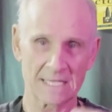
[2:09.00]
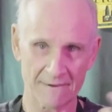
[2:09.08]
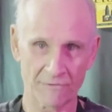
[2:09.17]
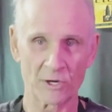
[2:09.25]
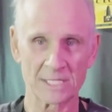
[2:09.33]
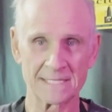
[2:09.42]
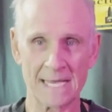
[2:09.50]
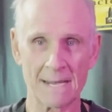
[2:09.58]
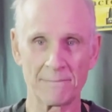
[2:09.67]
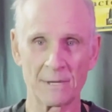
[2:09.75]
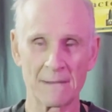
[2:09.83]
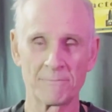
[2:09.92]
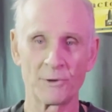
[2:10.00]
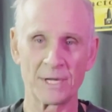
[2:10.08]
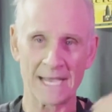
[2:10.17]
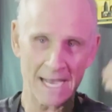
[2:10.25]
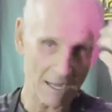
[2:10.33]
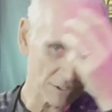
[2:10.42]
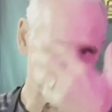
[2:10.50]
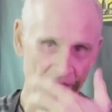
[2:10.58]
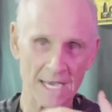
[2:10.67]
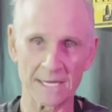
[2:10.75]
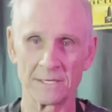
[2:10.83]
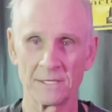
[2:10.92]
say, for example, I'm putting
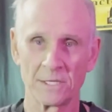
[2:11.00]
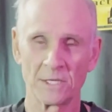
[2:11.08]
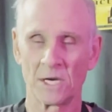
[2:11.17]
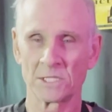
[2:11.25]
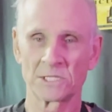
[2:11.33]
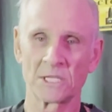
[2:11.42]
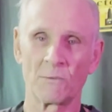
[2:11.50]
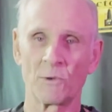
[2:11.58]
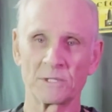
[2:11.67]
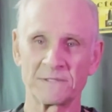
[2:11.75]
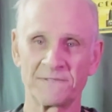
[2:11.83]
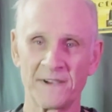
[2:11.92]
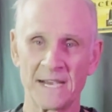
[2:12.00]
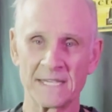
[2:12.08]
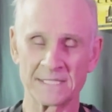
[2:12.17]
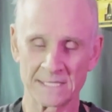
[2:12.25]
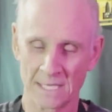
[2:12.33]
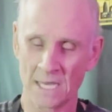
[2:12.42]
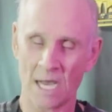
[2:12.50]
alginate on someone's face.